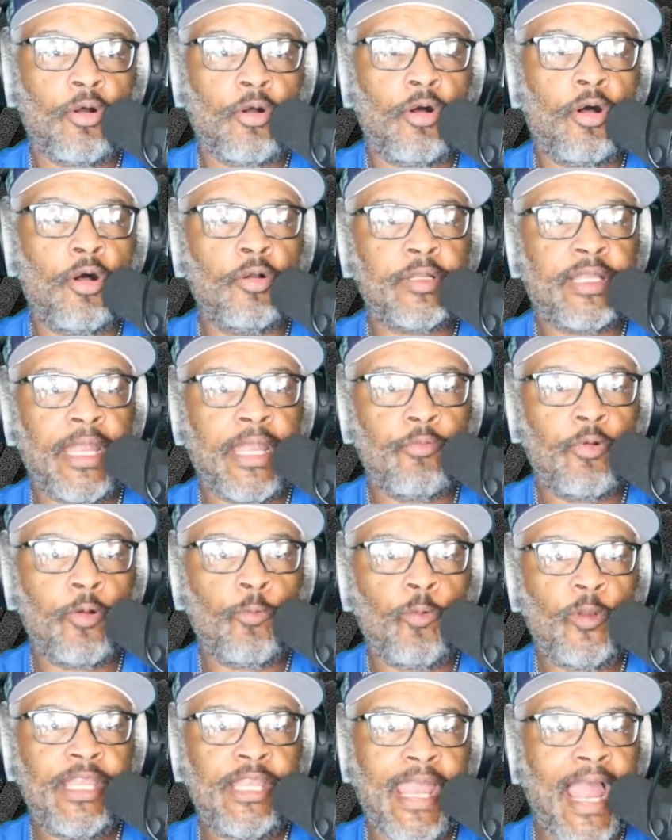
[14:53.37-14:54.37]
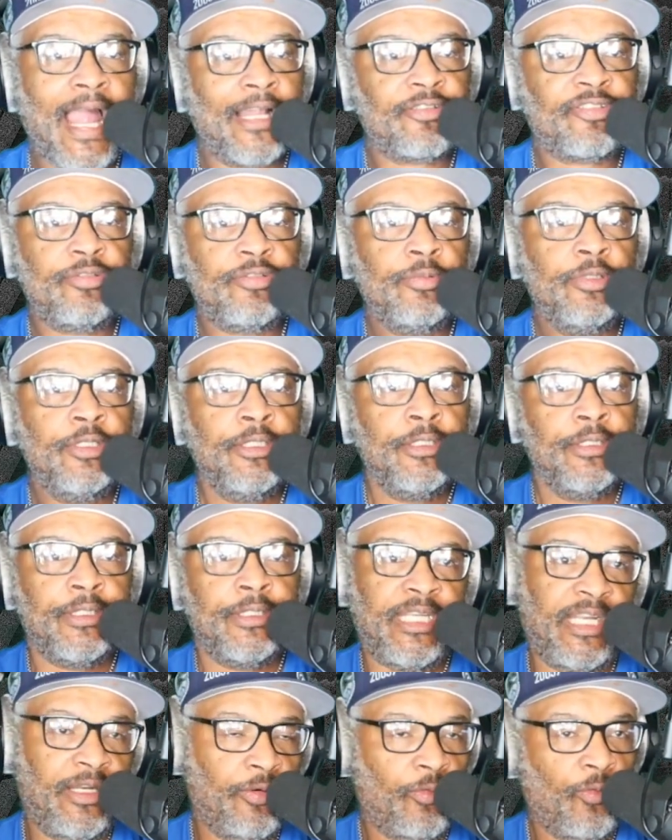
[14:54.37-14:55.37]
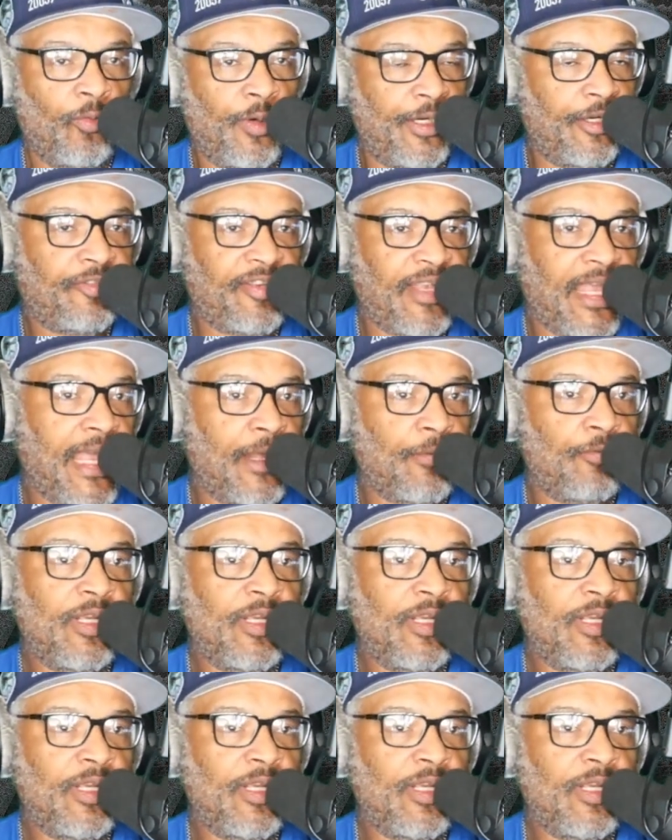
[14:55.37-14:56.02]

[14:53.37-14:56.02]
oh, okay, well, we got you in the wintertime.